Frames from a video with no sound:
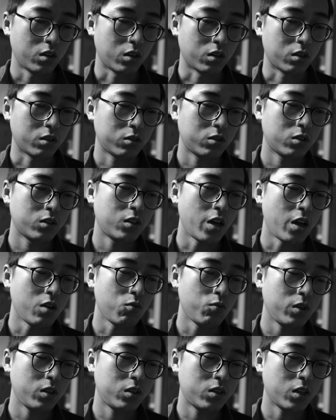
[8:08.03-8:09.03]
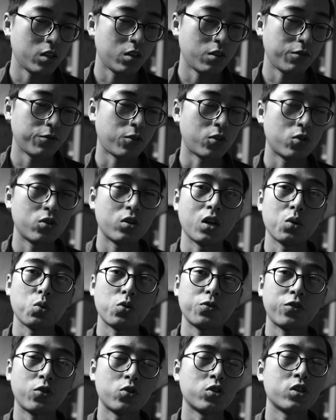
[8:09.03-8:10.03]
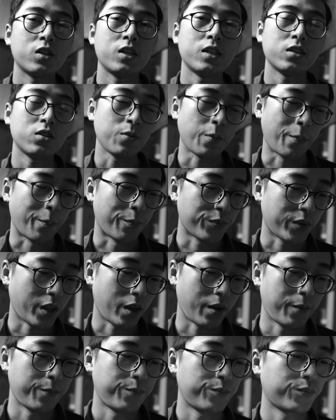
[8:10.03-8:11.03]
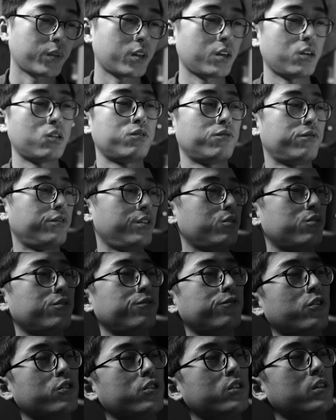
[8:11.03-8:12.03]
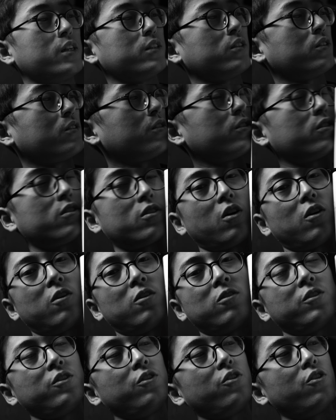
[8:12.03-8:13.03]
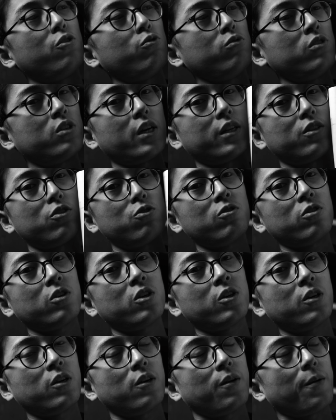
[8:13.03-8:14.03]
And today we did fir our first lesson, our very first lesson. These are all the notes I took